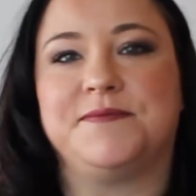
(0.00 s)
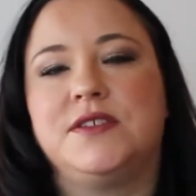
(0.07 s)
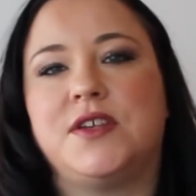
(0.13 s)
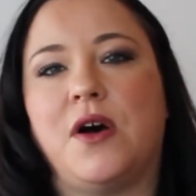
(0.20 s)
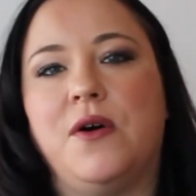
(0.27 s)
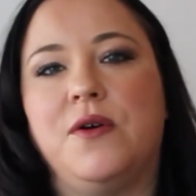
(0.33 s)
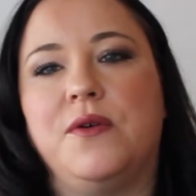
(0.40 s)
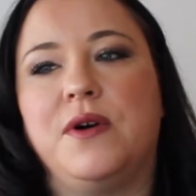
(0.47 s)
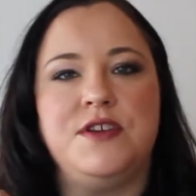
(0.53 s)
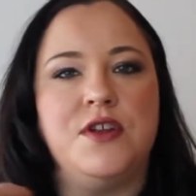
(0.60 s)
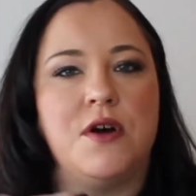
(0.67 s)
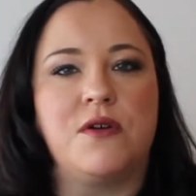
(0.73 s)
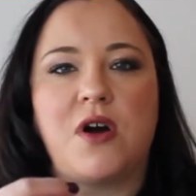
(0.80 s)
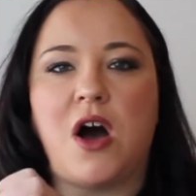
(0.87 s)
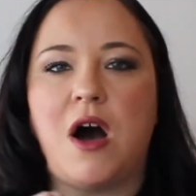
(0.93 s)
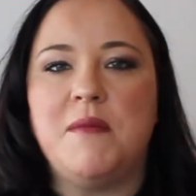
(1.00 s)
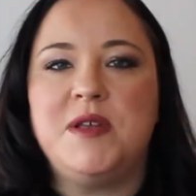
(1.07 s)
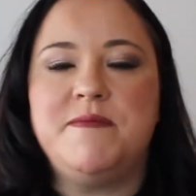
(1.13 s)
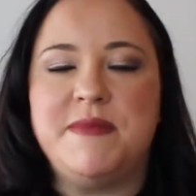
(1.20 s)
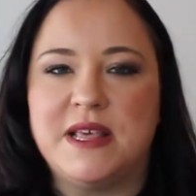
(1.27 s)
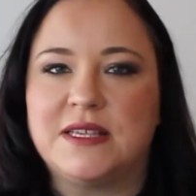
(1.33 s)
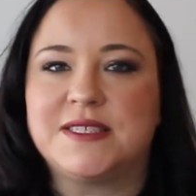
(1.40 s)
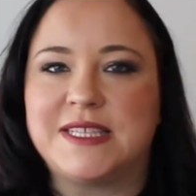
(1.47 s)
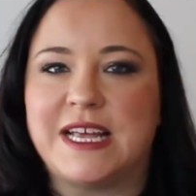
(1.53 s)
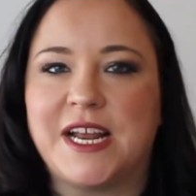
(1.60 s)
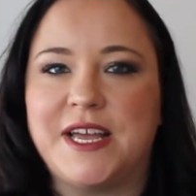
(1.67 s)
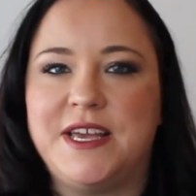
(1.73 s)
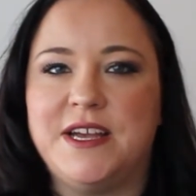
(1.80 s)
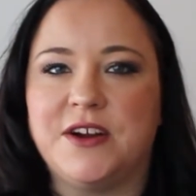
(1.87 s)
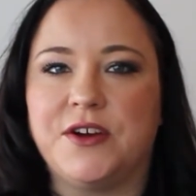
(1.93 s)
So, common myths that
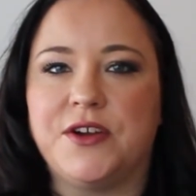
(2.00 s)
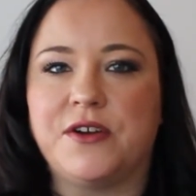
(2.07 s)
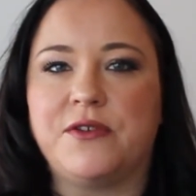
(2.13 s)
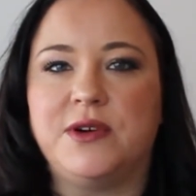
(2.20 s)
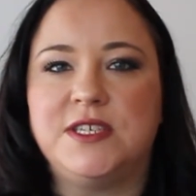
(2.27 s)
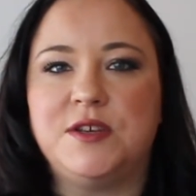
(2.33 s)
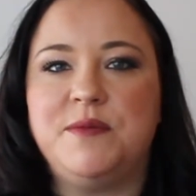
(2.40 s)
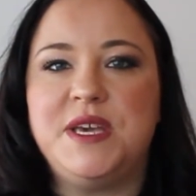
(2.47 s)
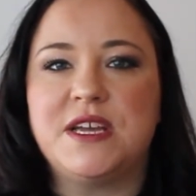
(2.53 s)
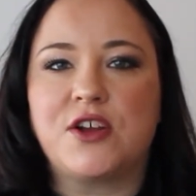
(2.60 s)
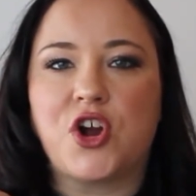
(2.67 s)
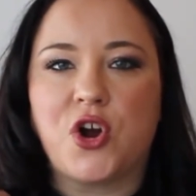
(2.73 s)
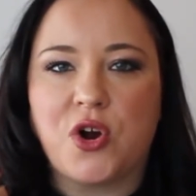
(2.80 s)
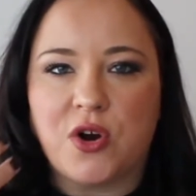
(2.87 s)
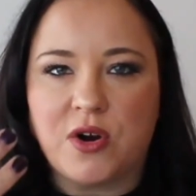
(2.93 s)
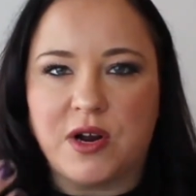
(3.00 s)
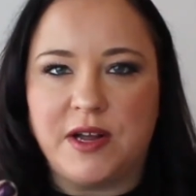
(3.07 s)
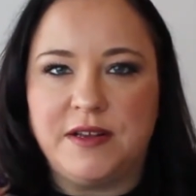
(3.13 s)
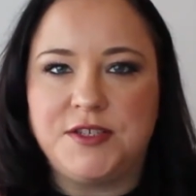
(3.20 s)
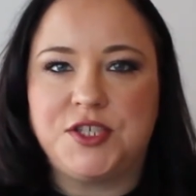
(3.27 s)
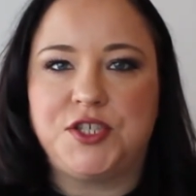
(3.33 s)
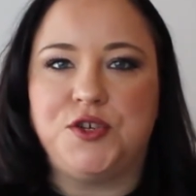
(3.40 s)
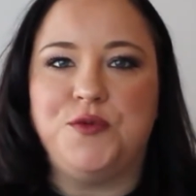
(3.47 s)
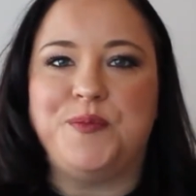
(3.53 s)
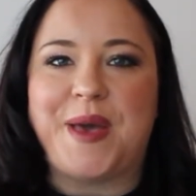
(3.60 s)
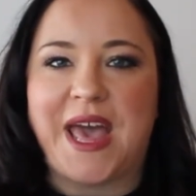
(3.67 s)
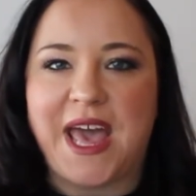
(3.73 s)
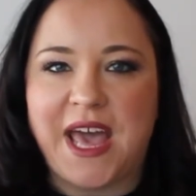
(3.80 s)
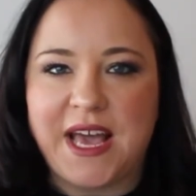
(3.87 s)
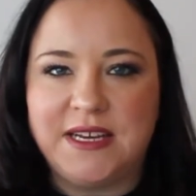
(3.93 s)
I hear, you're going to be encouraged to
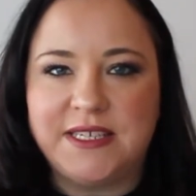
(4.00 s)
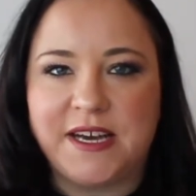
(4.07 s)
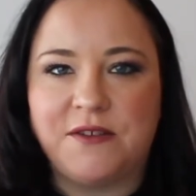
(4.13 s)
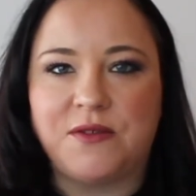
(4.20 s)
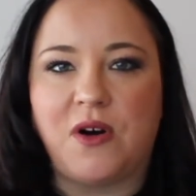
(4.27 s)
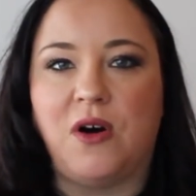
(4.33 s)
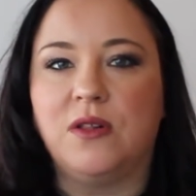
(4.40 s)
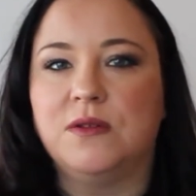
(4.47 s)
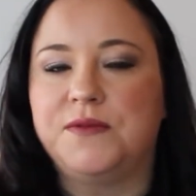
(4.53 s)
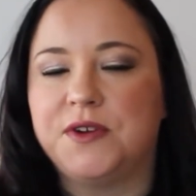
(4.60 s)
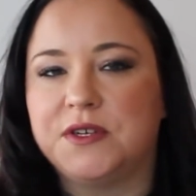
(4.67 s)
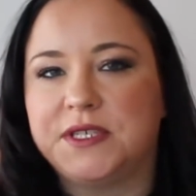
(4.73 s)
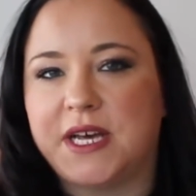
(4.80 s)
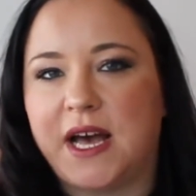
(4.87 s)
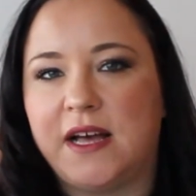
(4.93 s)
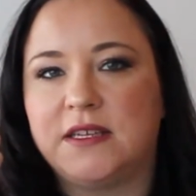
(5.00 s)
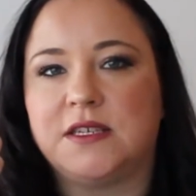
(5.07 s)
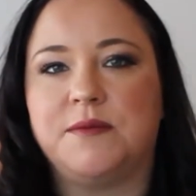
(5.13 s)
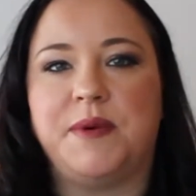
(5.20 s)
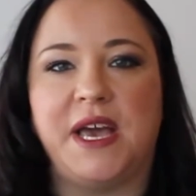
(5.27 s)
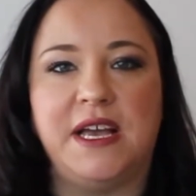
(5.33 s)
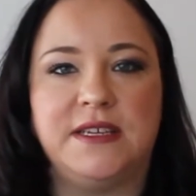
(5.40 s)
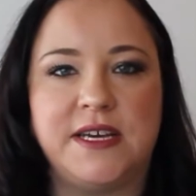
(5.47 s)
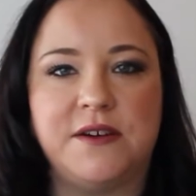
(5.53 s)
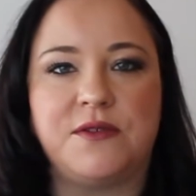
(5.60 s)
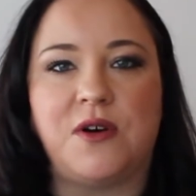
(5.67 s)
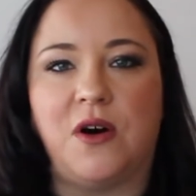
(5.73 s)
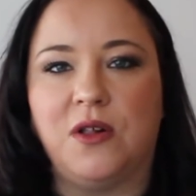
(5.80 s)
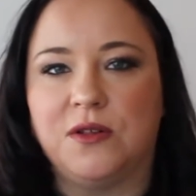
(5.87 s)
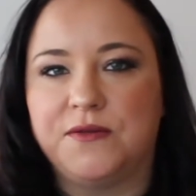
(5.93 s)
pay down all of your debt, to pay down
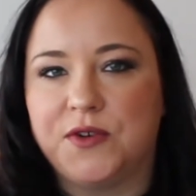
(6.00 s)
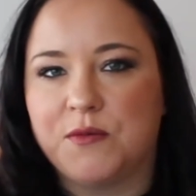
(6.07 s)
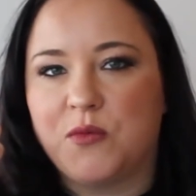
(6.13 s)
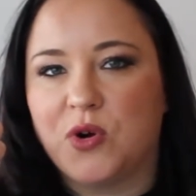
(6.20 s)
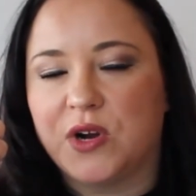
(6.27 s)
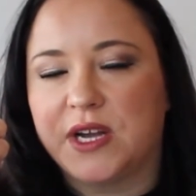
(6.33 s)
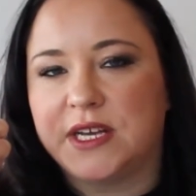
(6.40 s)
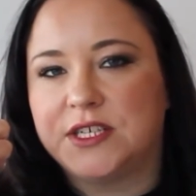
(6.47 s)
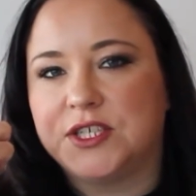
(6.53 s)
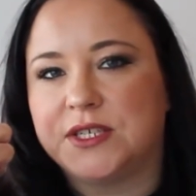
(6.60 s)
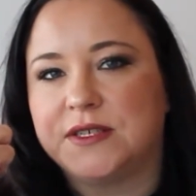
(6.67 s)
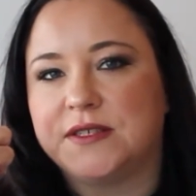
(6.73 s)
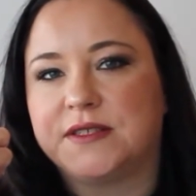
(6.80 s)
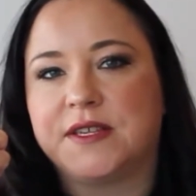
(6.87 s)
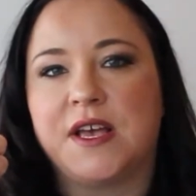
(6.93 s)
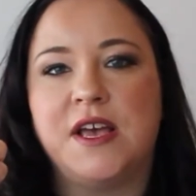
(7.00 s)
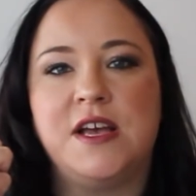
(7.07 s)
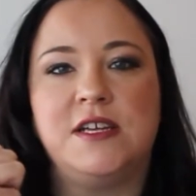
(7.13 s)
all of your mortgages,